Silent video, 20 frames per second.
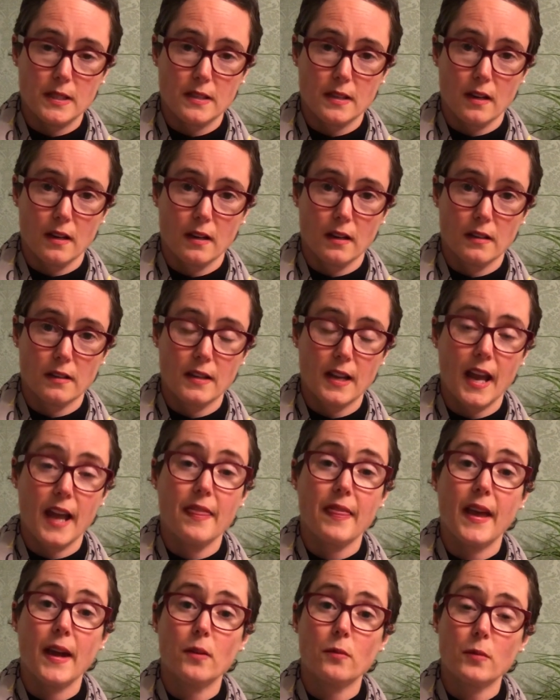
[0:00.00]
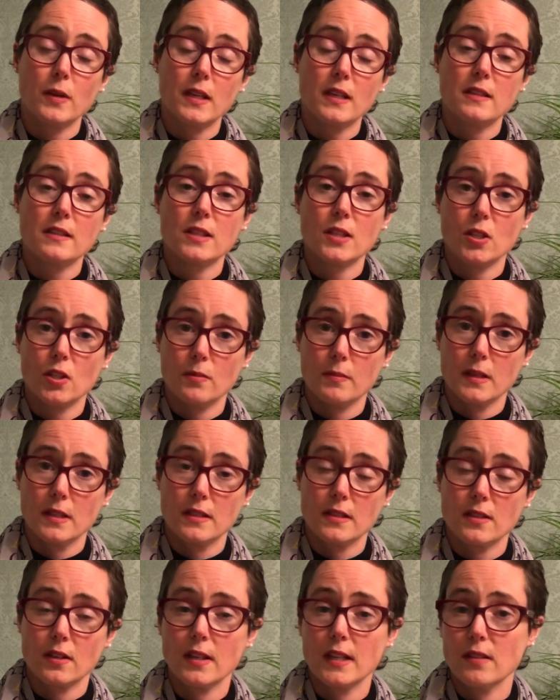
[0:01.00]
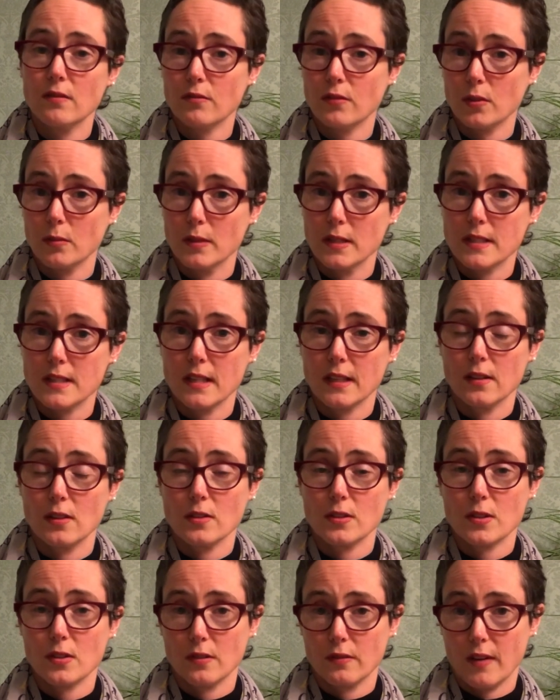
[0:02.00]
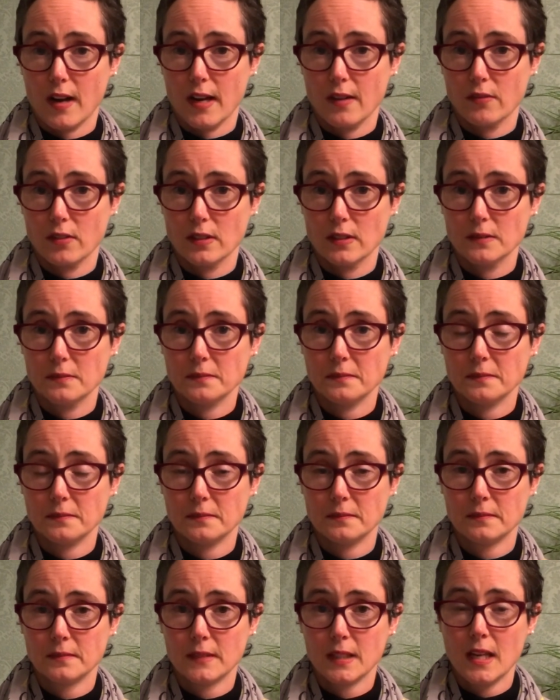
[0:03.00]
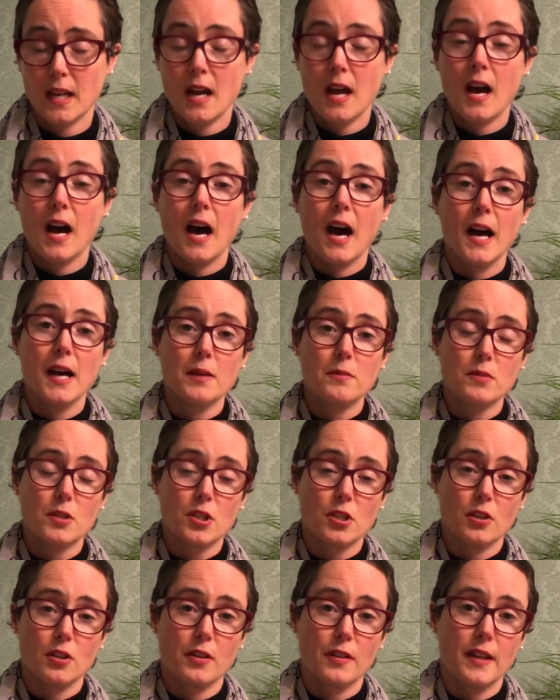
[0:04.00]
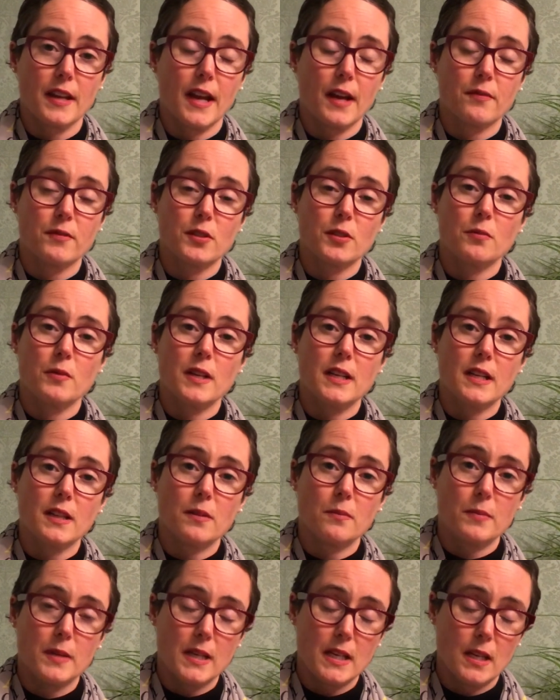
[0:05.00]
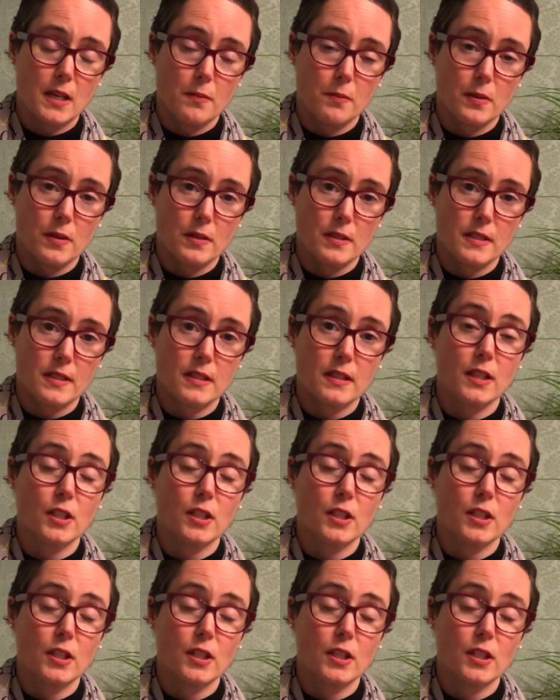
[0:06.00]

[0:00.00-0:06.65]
are and that we as humans are influencing their survival. I'm sure that after reading The Beekeepers,